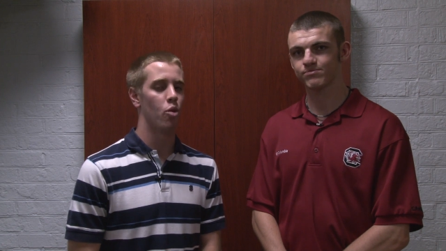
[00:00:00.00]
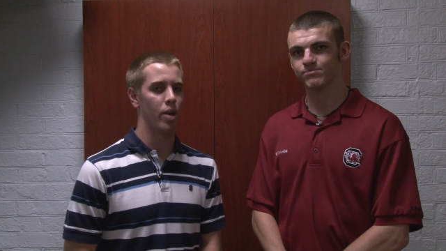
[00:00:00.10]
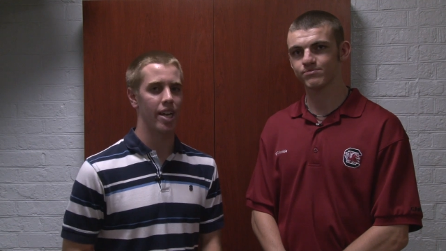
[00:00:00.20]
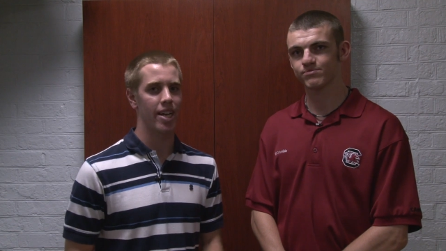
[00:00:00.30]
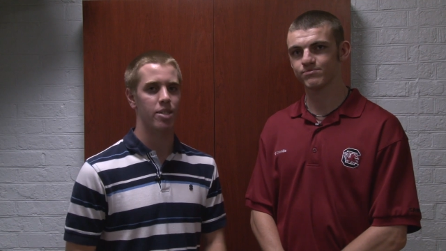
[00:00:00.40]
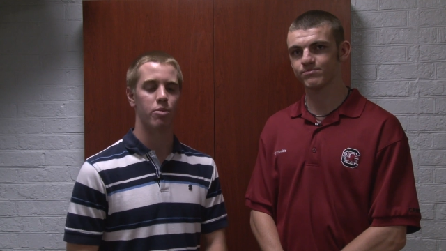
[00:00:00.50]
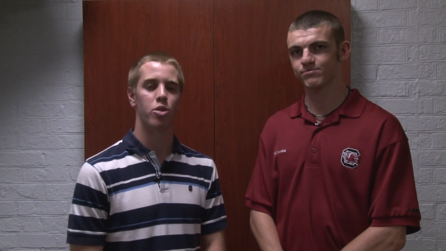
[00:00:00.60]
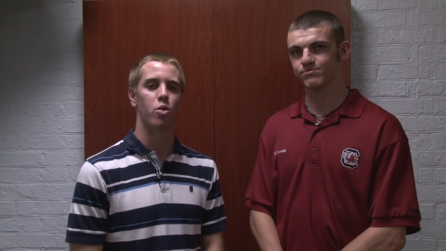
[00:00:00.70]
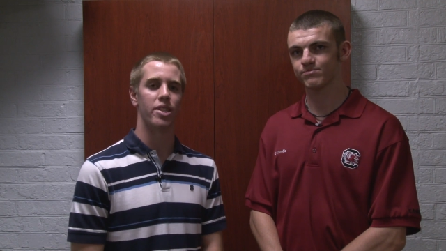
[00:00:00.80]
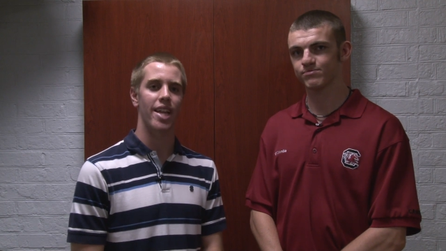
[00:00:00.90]
Speaker 1: We get some
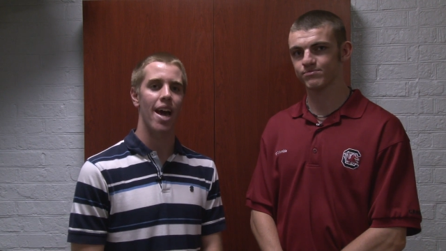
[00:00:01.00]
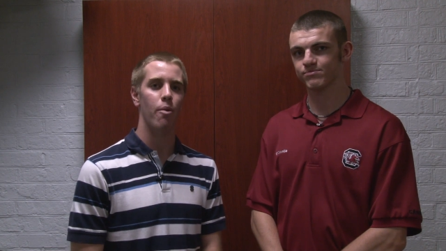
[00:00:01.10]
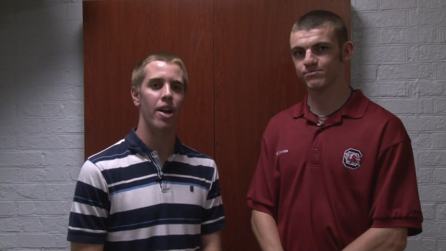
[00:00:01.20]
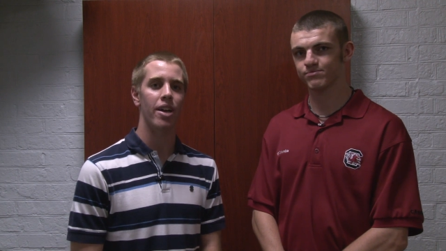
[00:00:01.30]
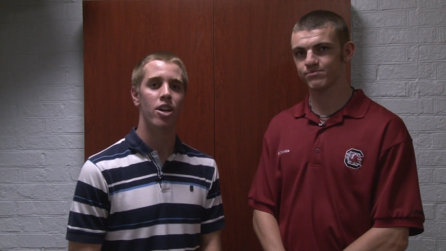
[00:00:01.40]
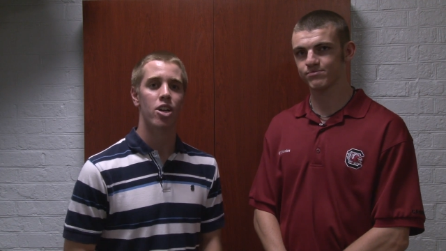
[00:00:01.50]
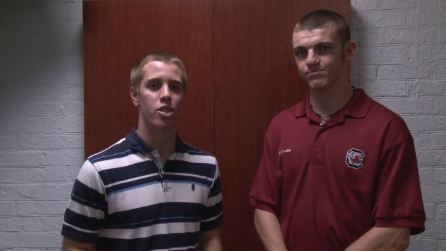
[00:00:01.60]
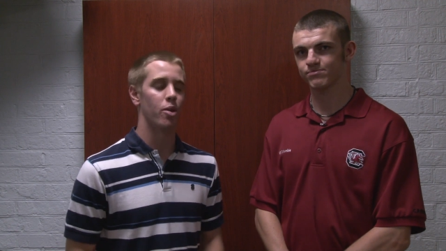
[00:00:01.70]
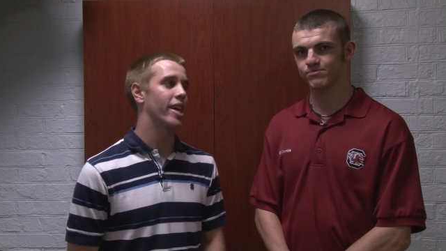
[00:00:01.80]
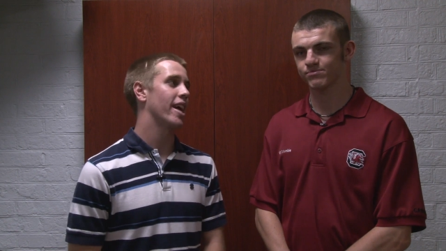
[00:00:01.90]
scores that way.
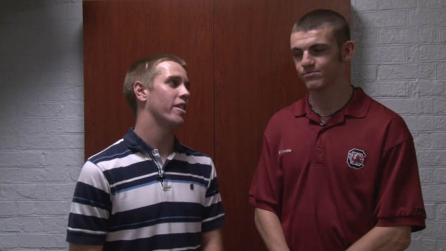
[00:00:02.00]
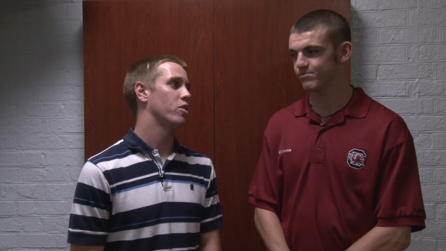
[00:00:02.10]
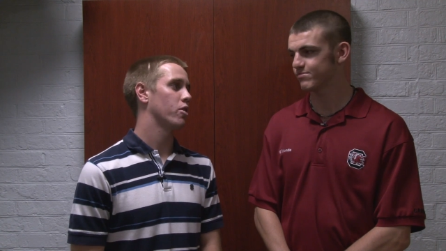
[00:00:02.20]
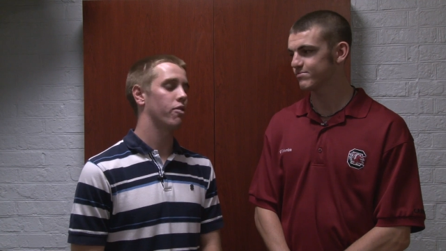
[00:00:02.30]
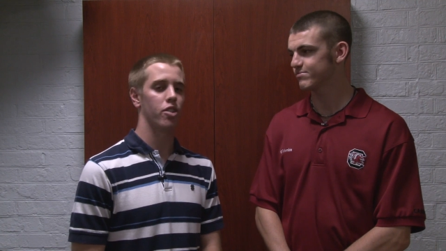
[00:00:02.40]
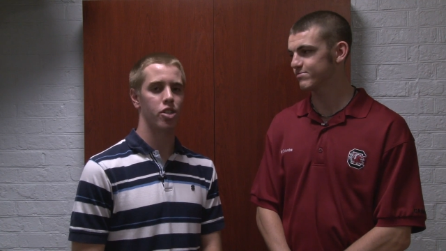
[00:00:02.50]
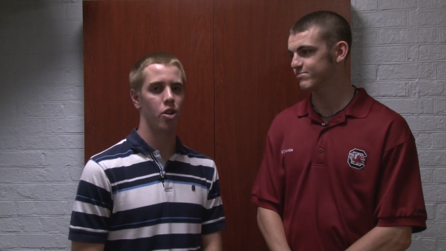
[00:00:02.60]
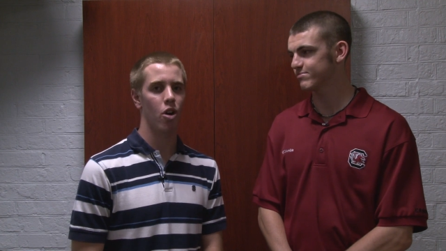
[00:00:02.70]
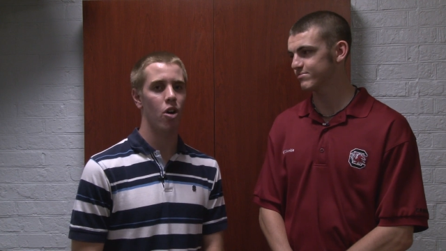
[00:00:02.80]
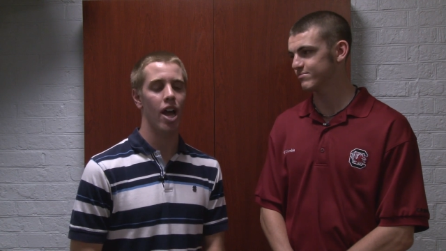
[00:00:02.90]
So, again, look for
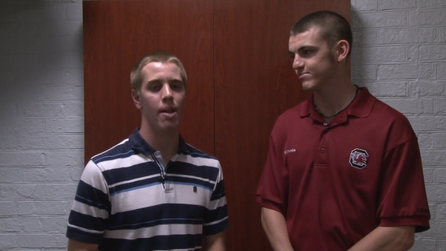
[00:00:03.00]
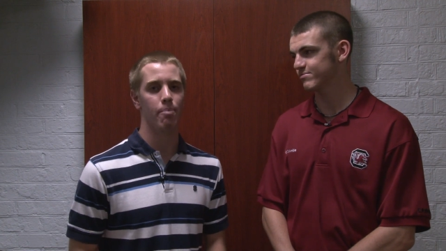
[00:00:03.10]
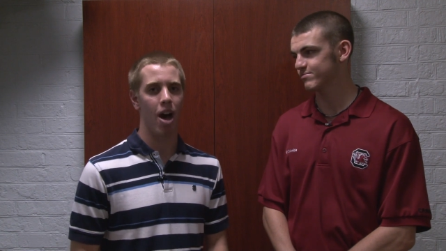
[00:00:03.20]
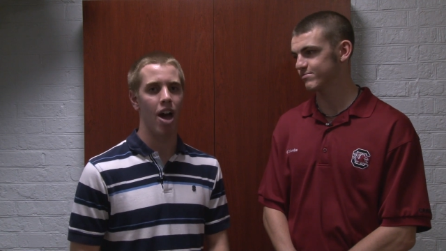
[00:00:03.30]
Shaw and